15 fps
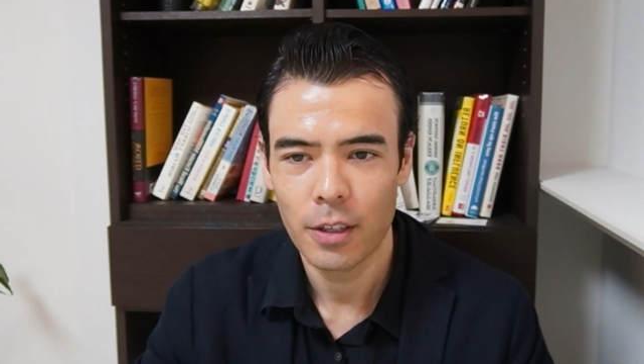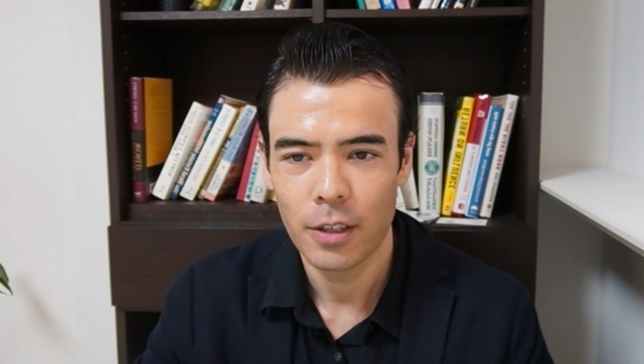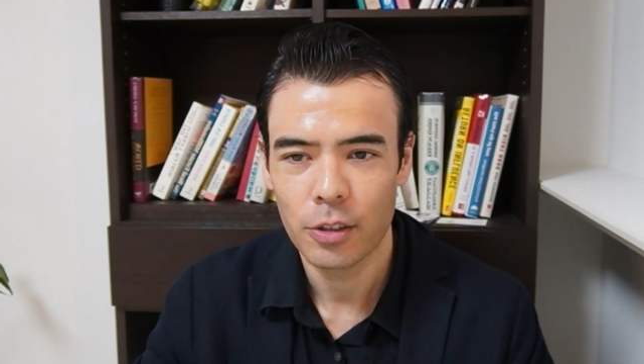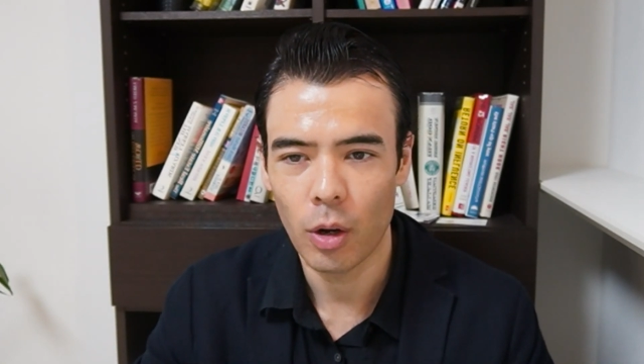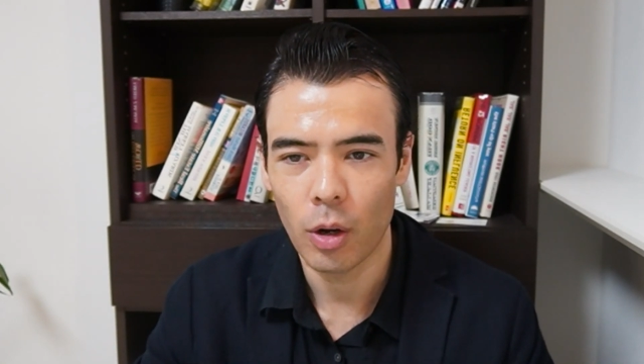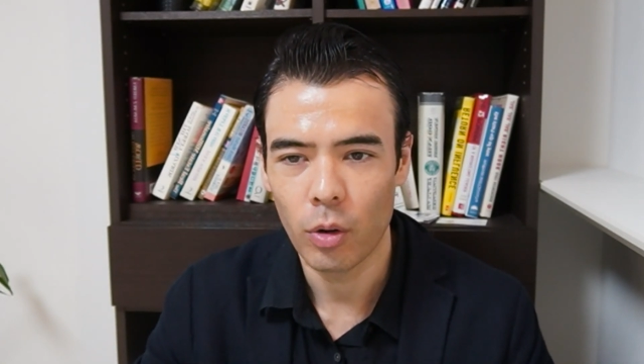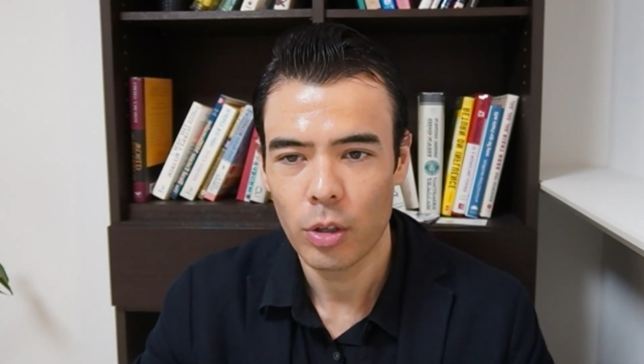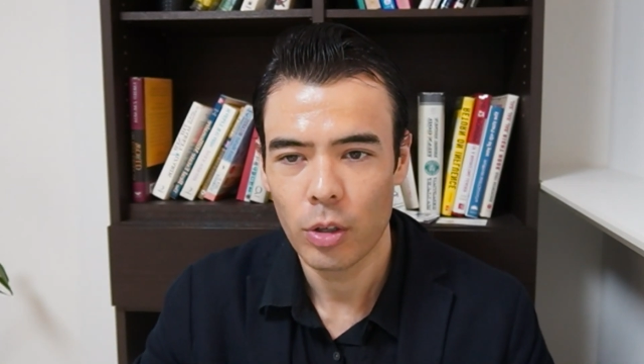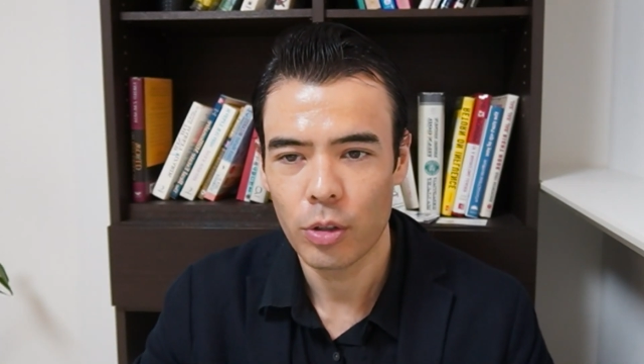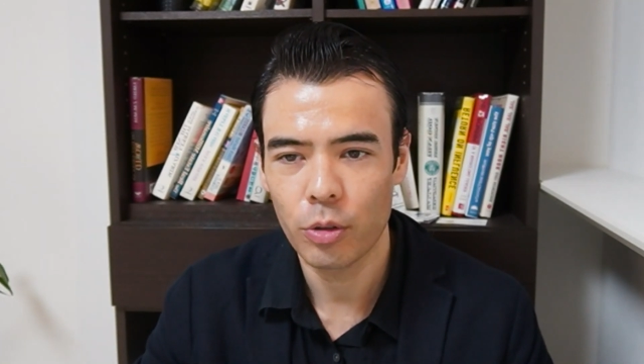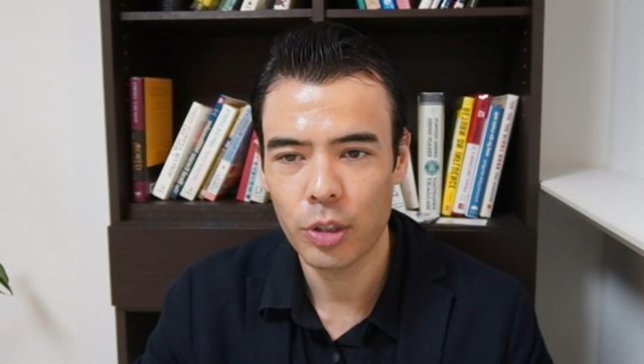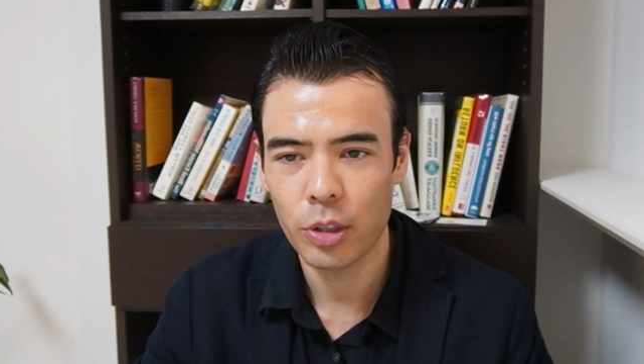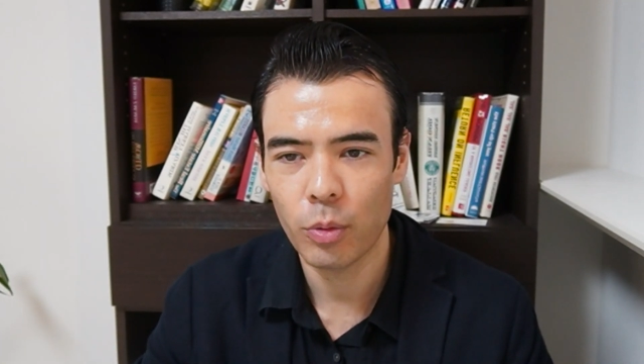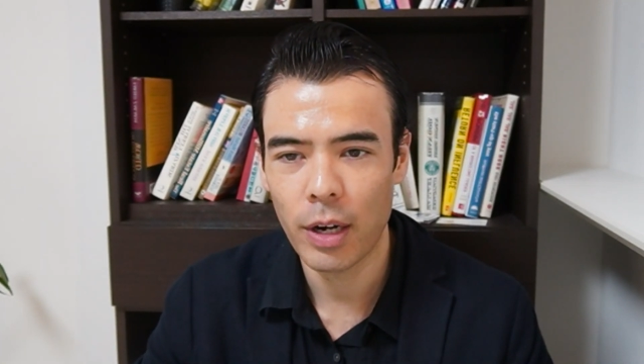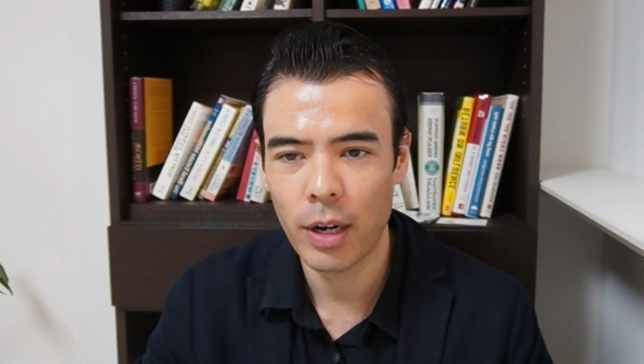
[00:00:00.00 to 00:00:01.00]
So
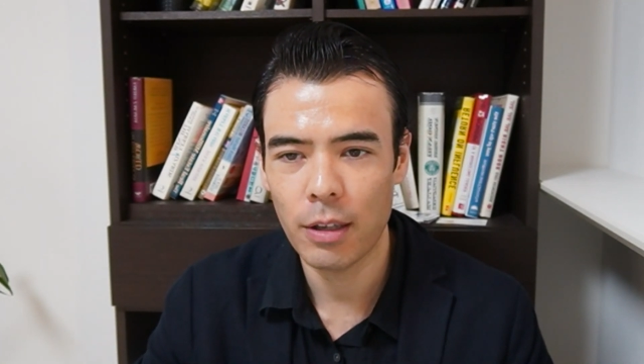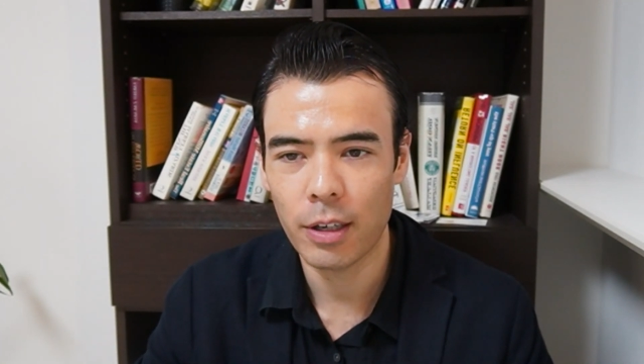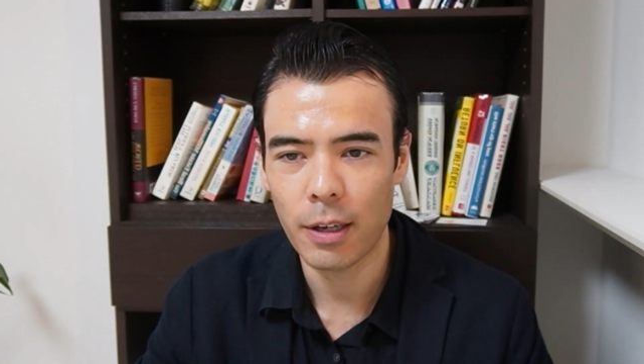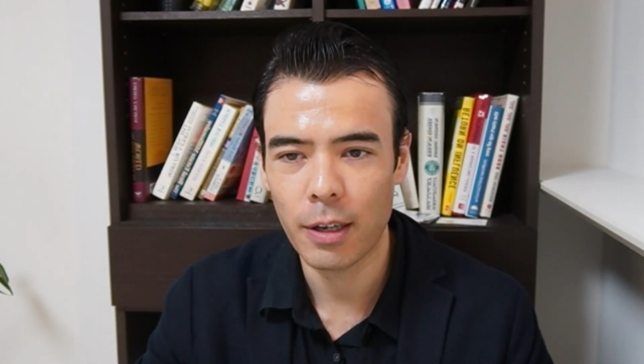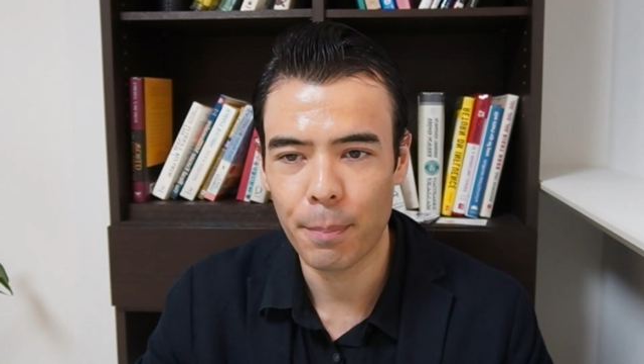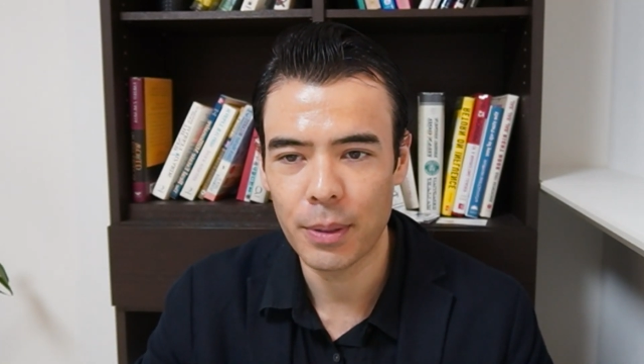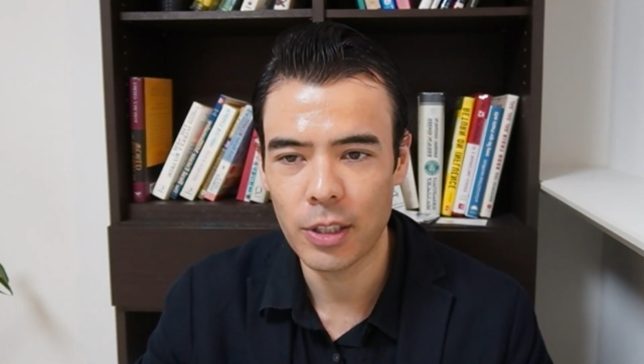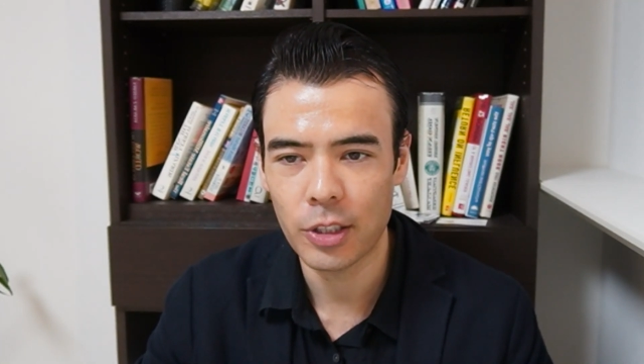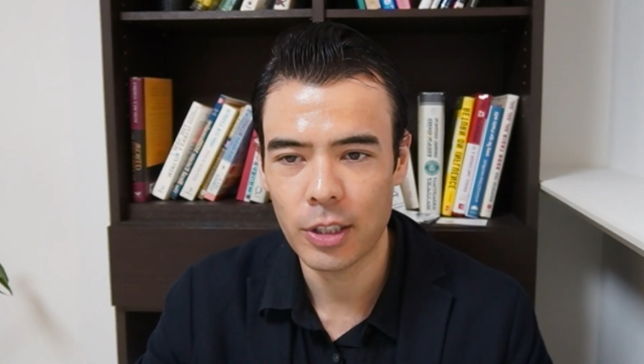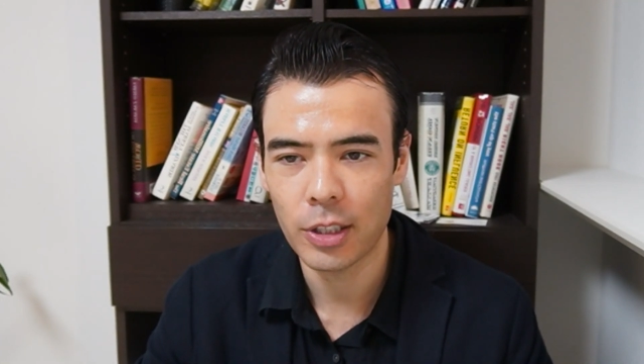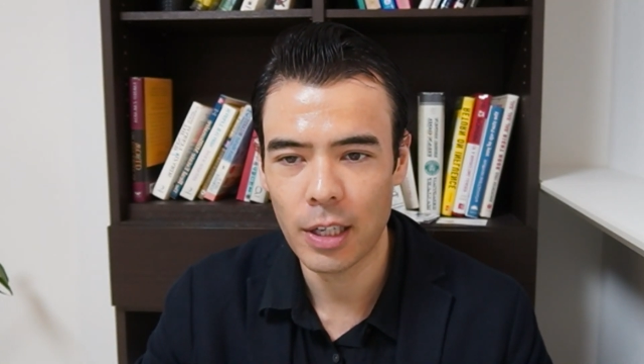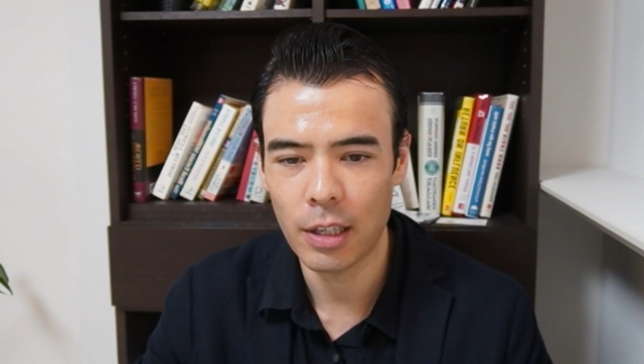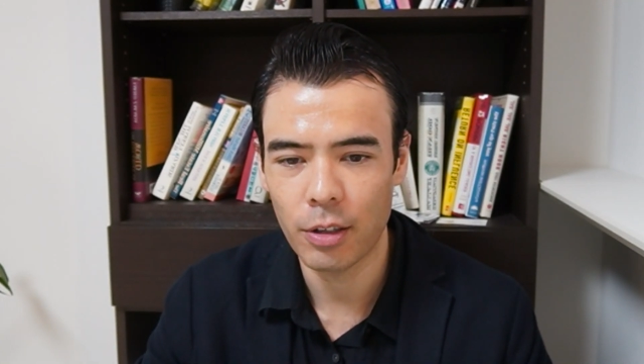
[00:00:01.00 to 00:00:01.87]
usually when I look at positioning,